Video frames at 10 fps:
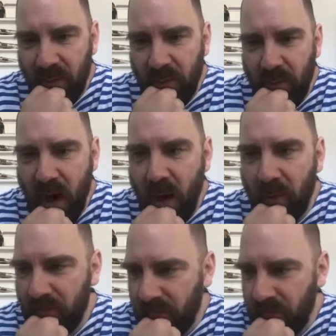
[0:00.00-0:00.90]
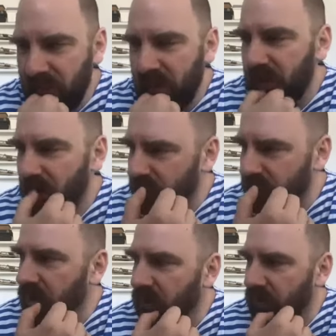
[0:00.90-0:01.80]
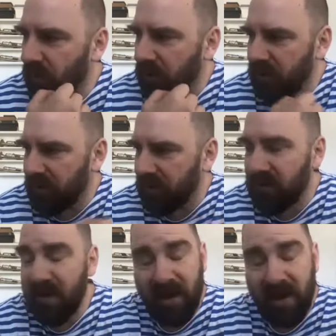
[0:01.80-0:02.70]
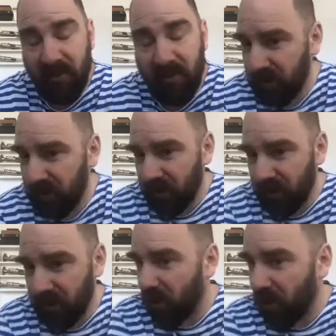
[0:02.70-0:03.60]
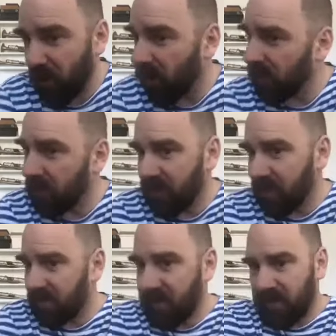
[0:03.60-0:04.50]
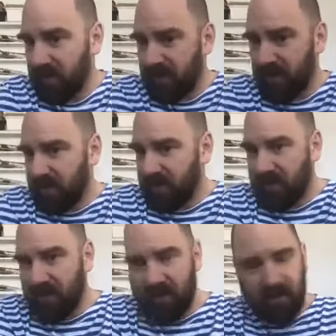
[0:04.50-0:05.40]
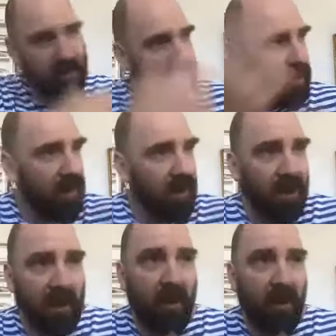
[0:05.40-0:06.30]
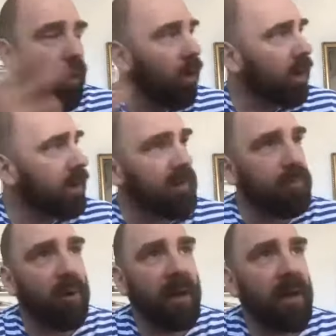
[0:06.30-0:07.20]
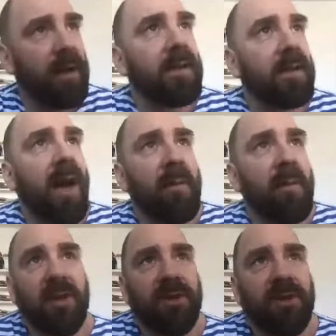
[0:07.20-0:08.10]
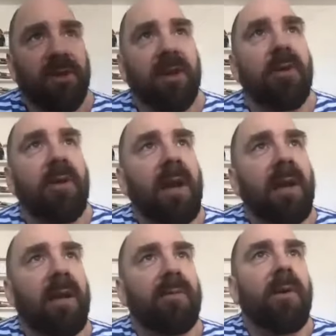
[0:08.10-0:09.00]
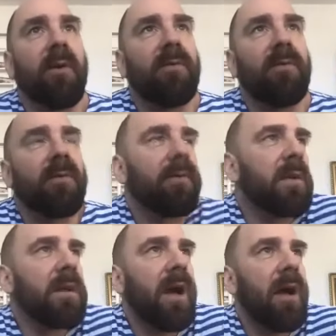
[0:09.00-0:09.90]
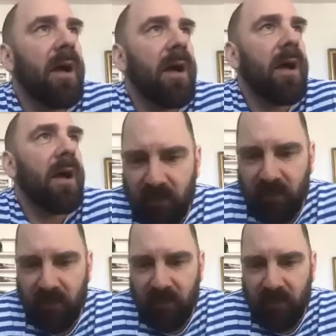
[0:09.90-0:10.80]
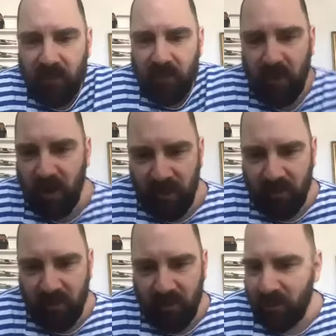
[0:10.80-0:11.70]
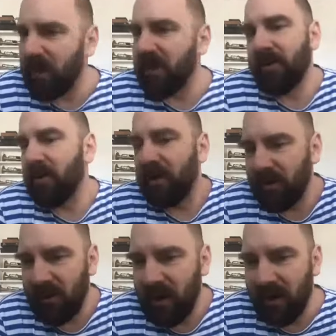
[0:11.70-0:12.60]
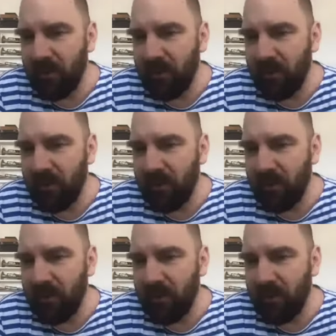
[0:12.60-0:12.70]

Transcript: how, what society wants to afford. Also this all this political dimension, like of a minimum fee for everybody, or like more